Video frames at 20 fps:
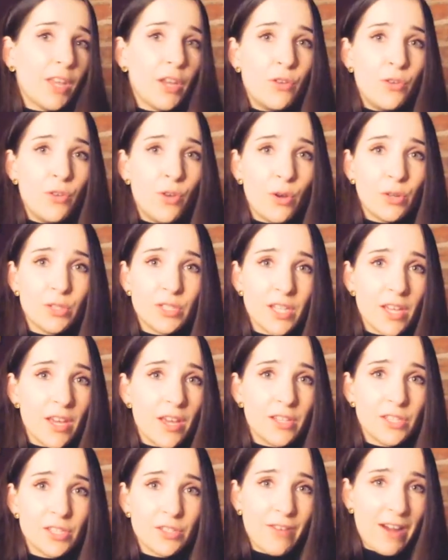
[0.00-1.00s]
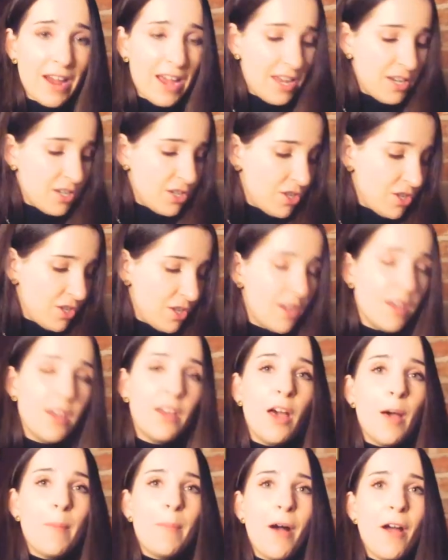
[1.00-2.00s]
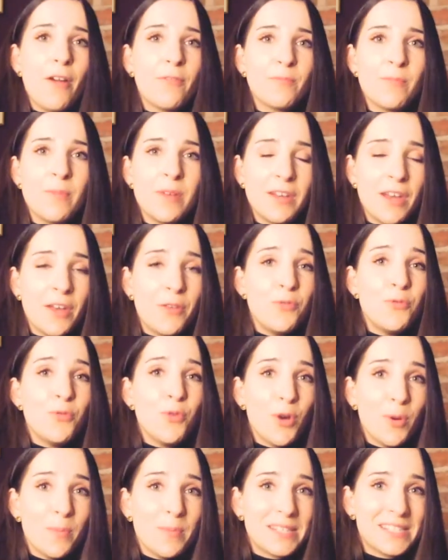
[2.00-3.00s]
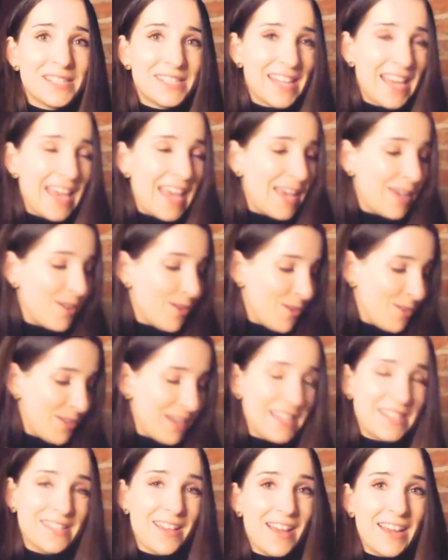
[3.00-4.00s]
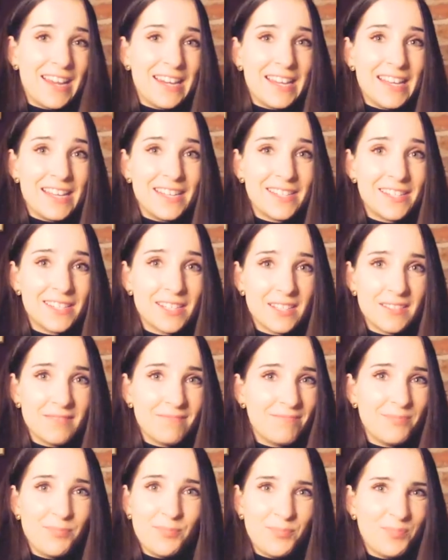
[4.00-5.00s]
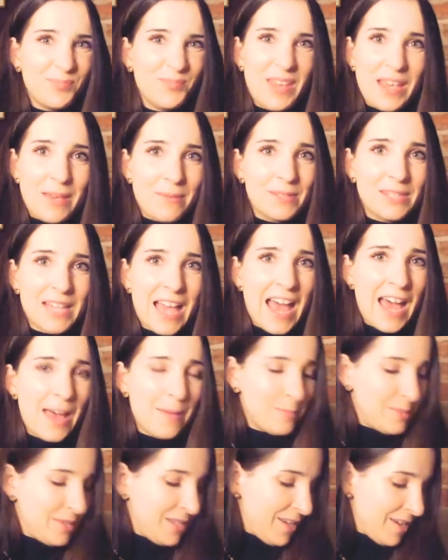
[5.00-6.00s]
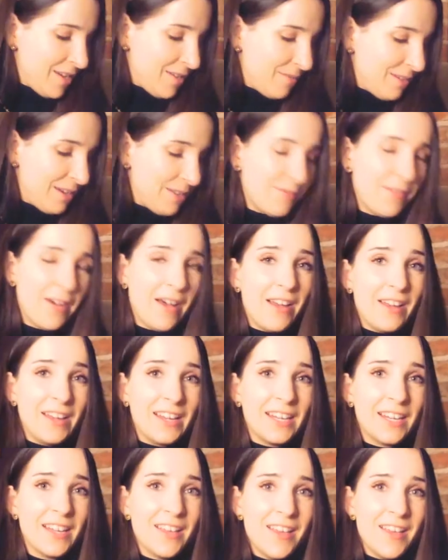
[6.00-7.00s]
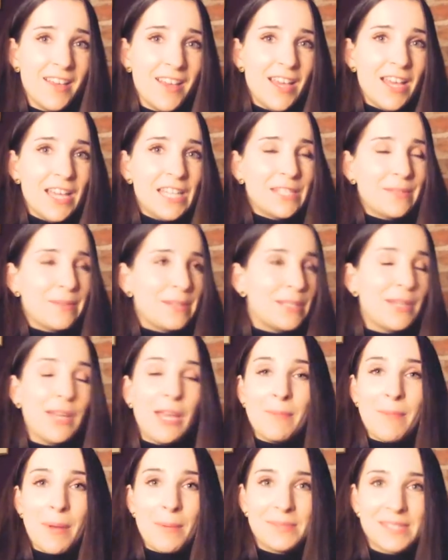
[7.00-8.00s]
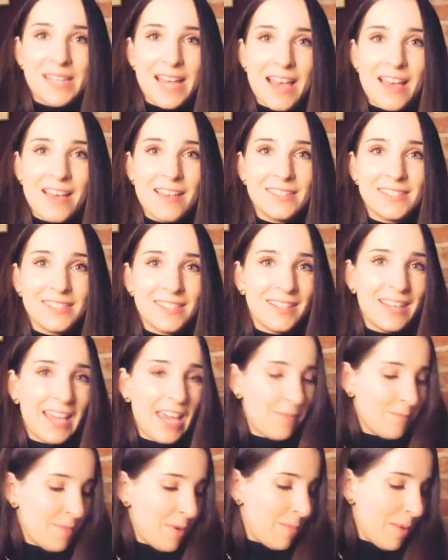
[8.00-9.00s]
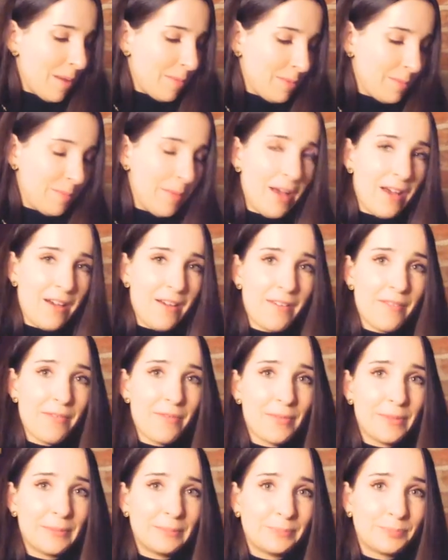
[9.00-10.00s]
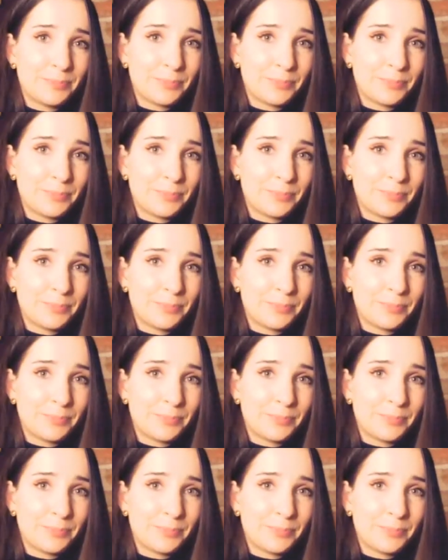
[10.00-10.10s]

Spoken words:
Not a scratch. Apart from an enormous tick on his eyelid, he was absolutely fine. So I took him upstairs, gave him a bubble bath,